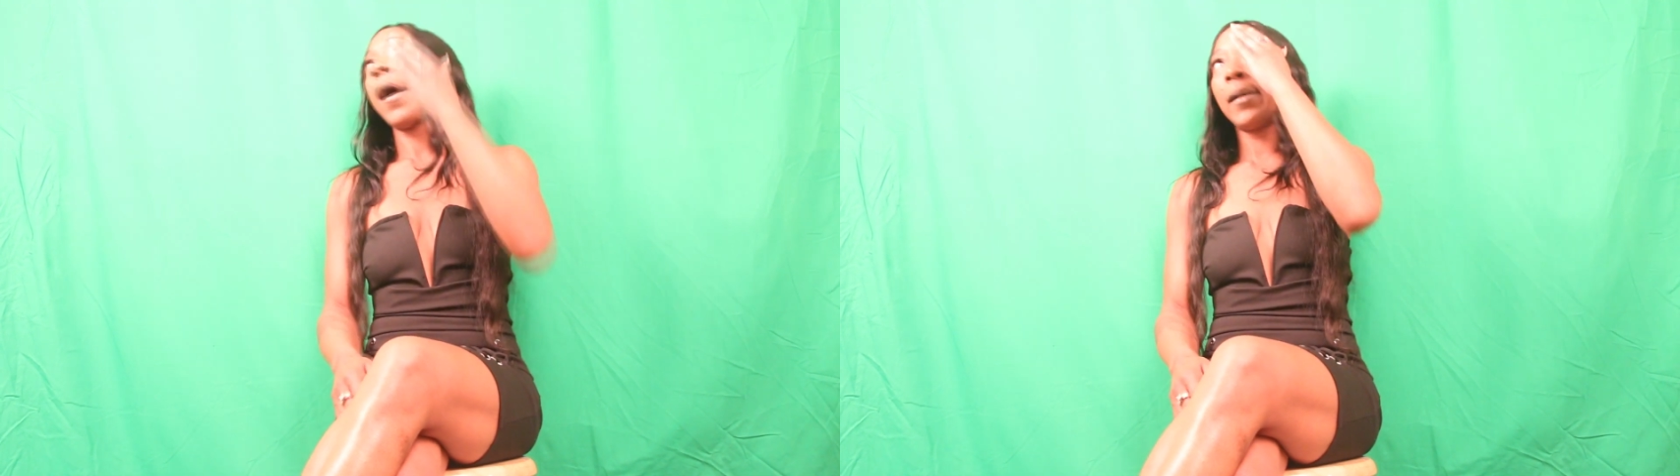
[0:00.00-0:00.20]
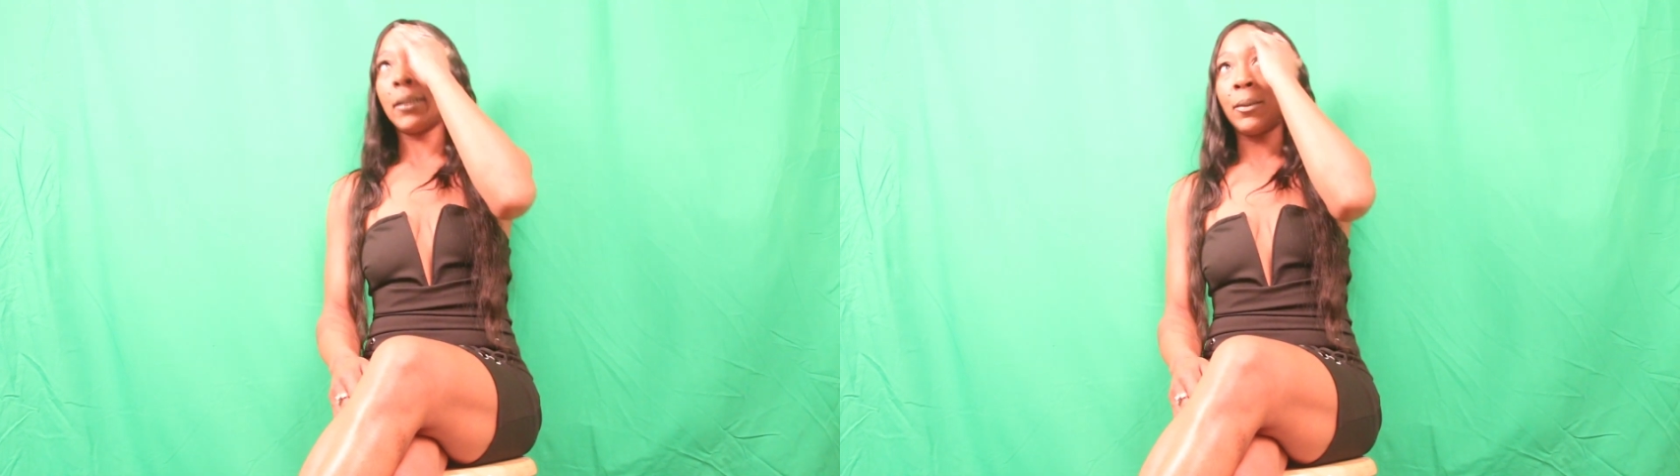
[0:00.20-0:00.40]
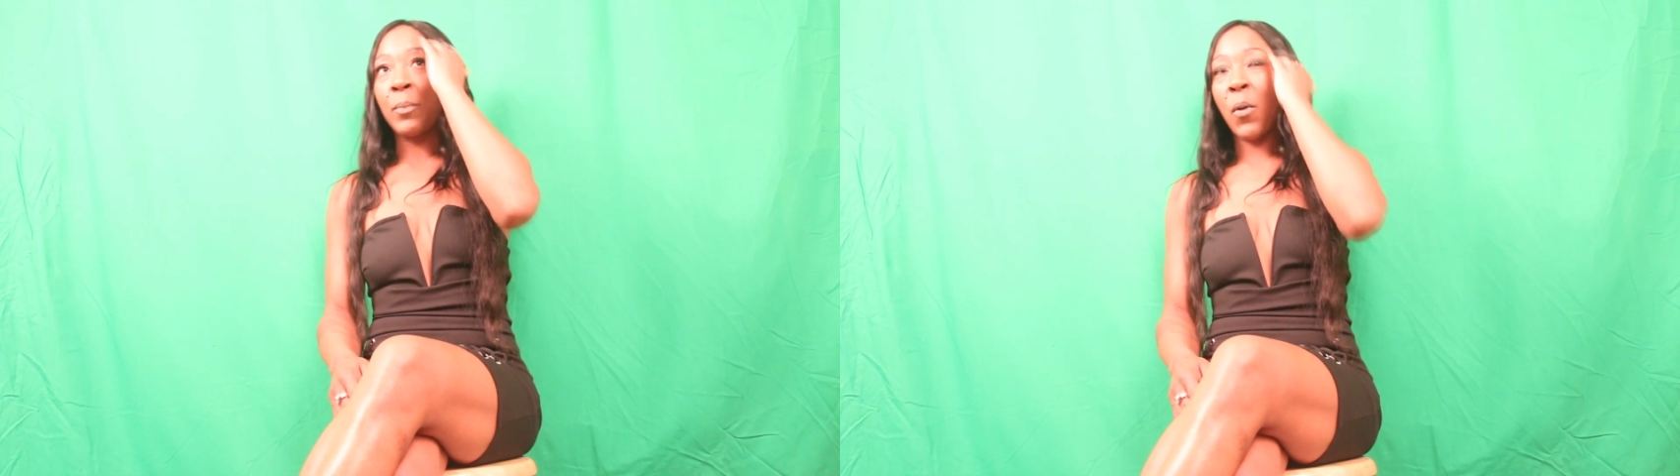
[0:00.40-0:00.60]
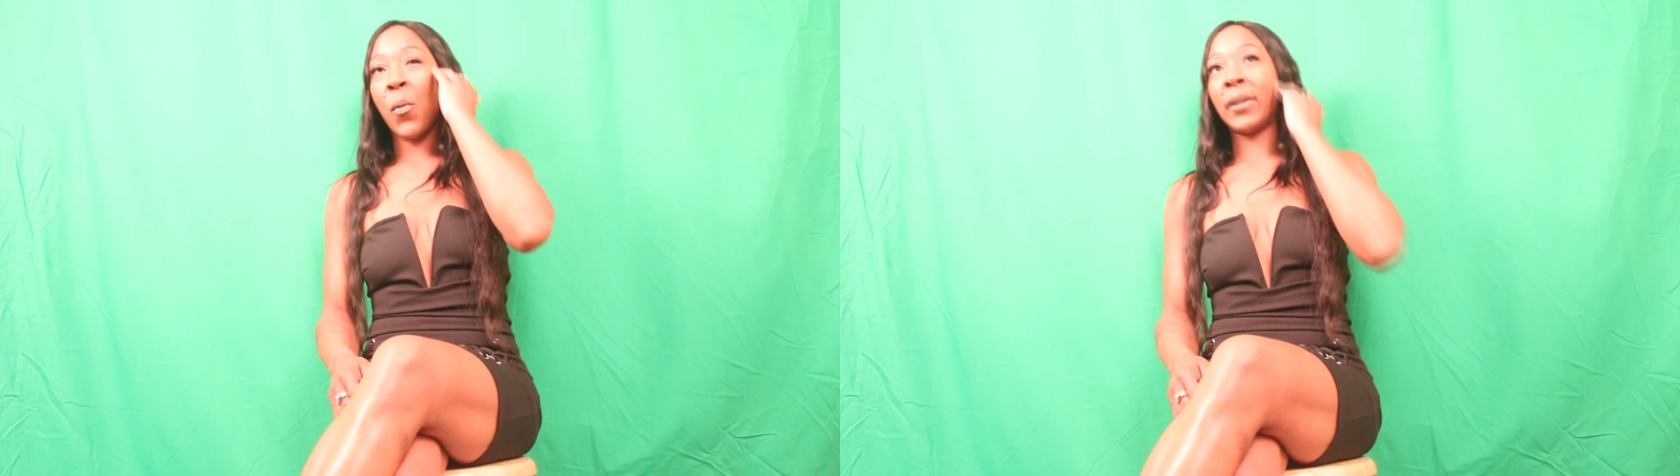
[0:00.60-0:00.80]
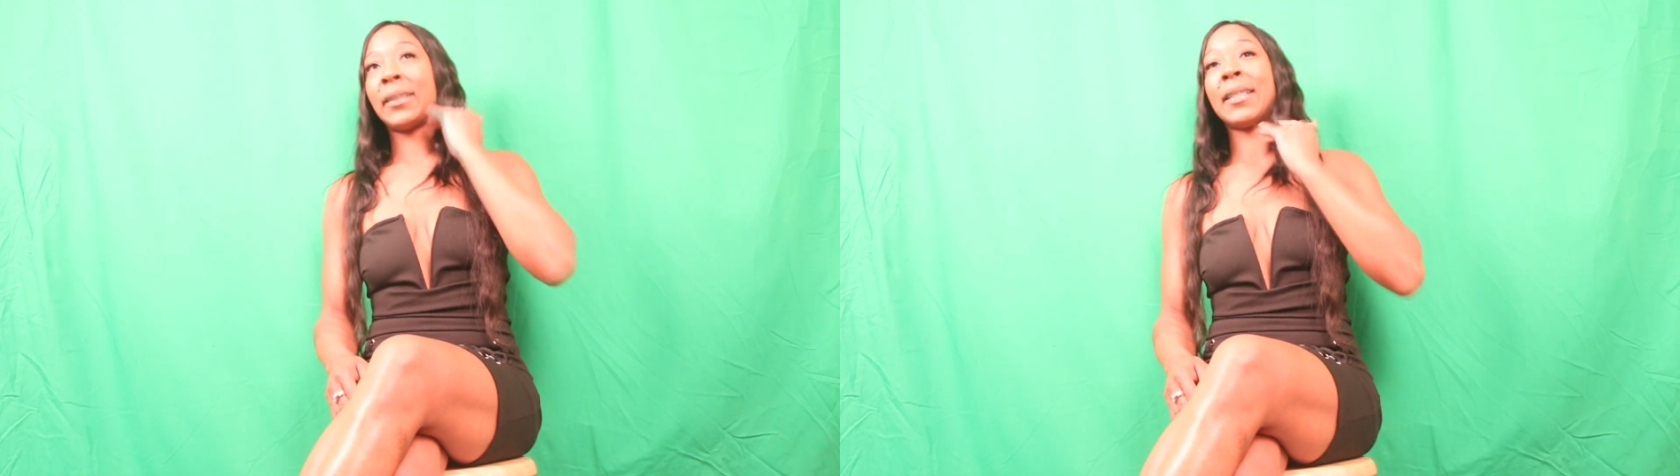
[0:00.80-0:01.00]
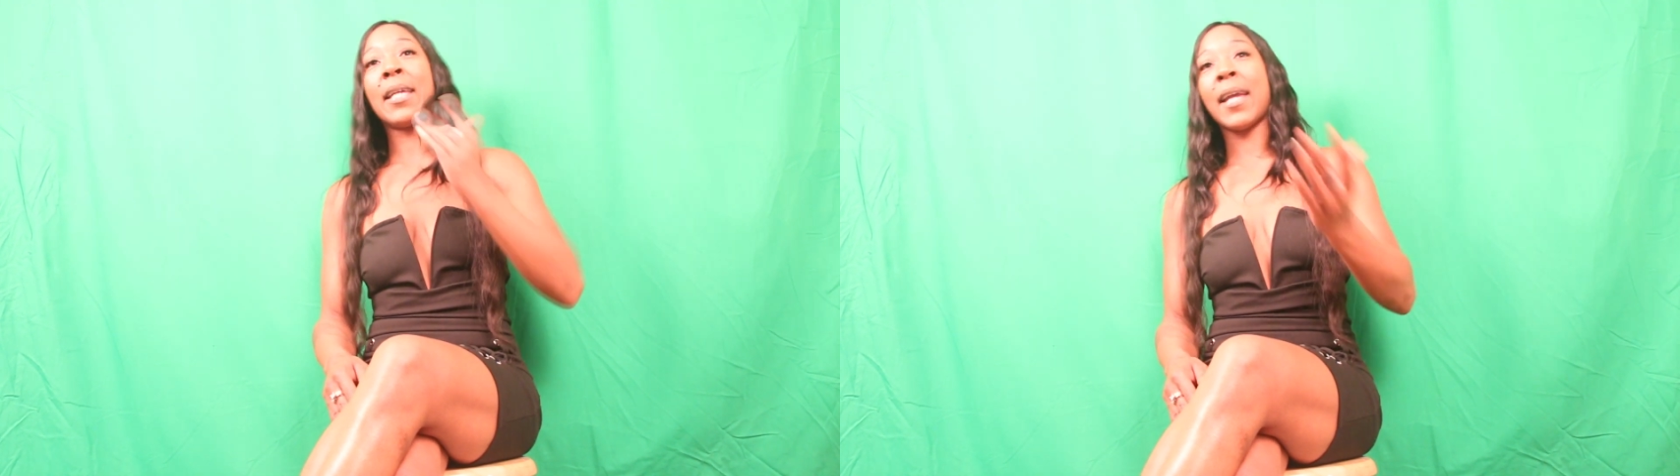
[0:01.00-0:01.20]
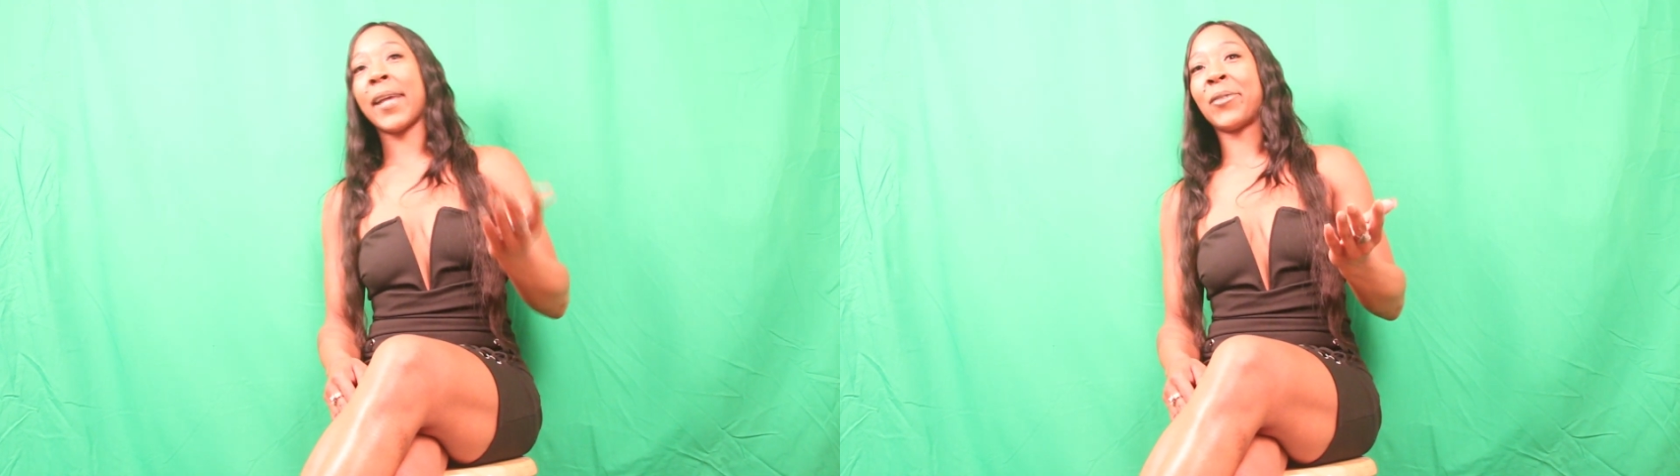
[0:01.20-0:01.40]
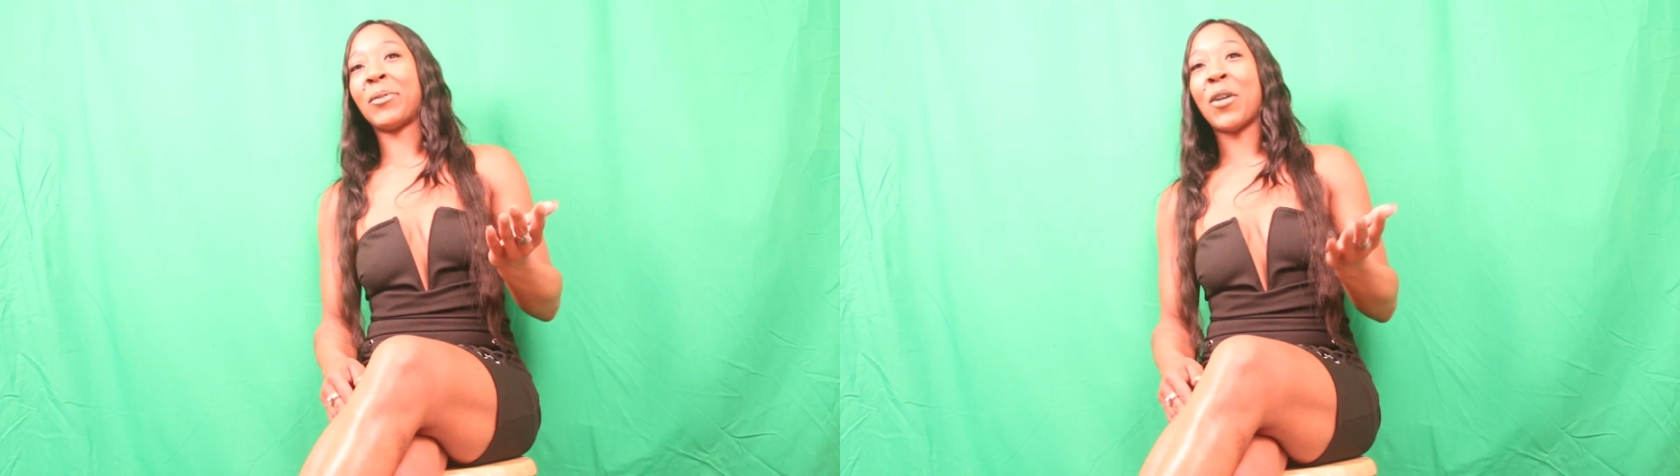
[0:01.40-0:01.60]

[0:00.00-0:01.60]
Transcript: Um, but once again,